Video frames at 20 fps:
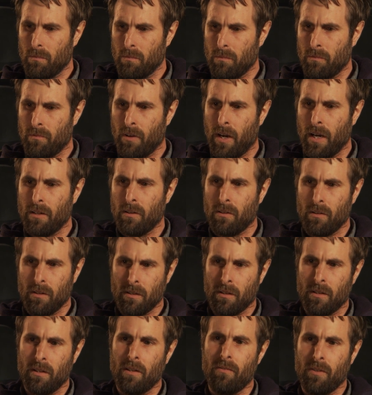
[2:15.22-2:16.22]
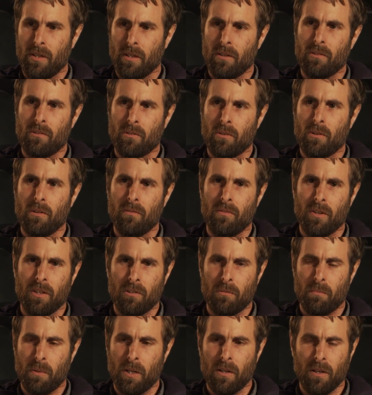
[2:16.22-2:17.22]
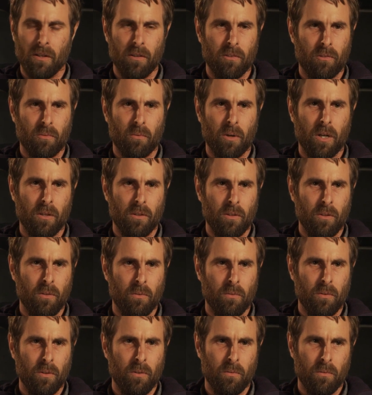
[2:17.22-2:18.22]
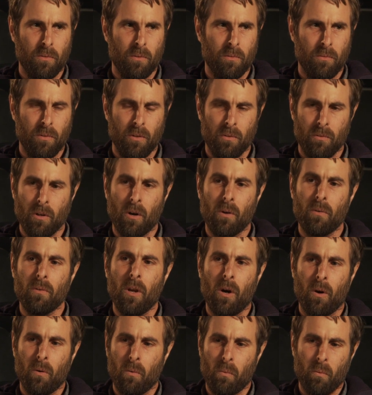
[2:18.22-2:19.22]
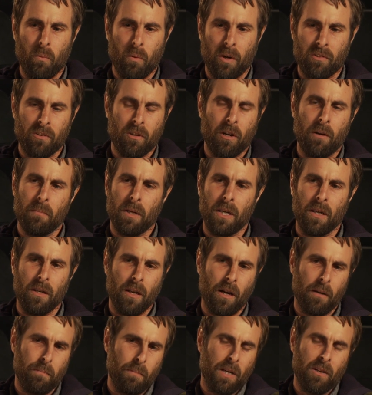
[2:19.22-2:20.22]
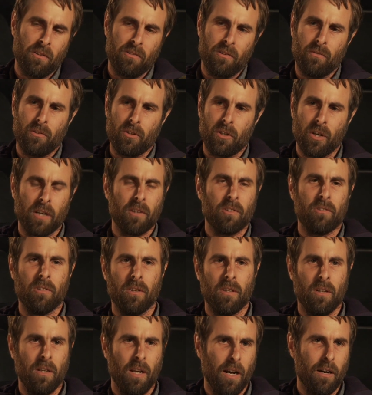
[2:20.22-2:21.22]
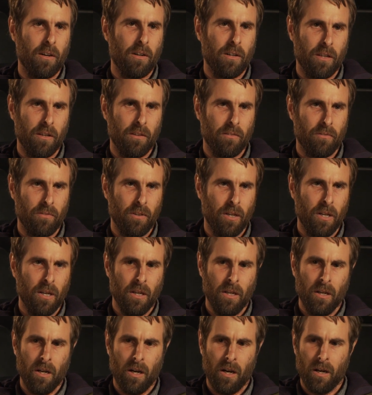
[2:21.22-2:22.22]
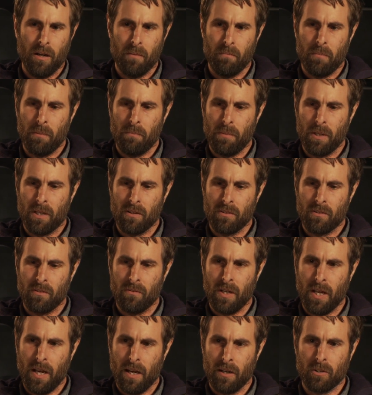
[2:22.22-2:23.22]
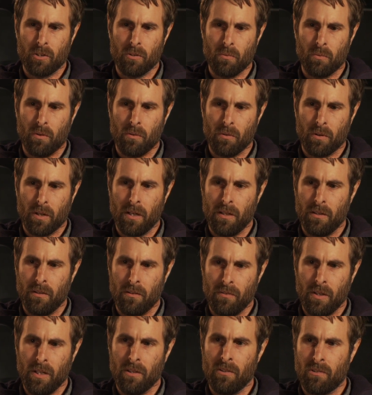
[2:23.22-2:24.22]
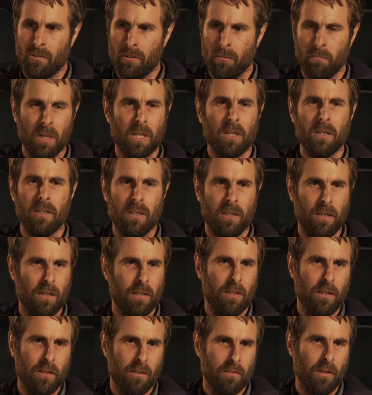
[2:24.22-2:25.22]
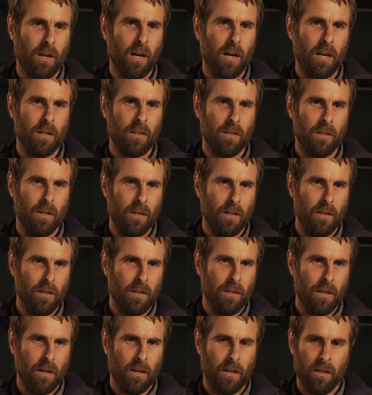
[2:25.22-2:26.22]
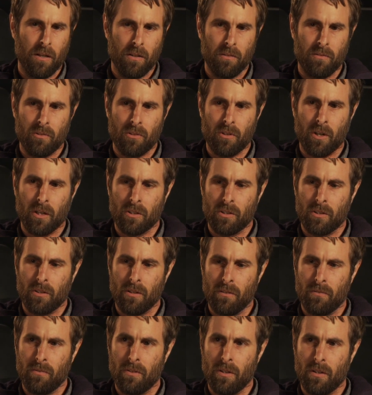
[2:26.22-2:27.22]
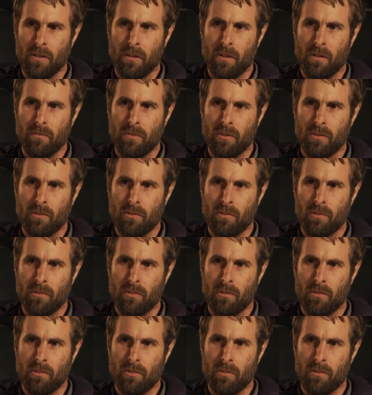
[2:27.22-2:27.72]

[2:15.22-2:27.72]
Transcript: vital and living sort of experience where you don't know what's coming, and not because of tricks in the narrative, but because of an actual kind of instability in the entire structure of the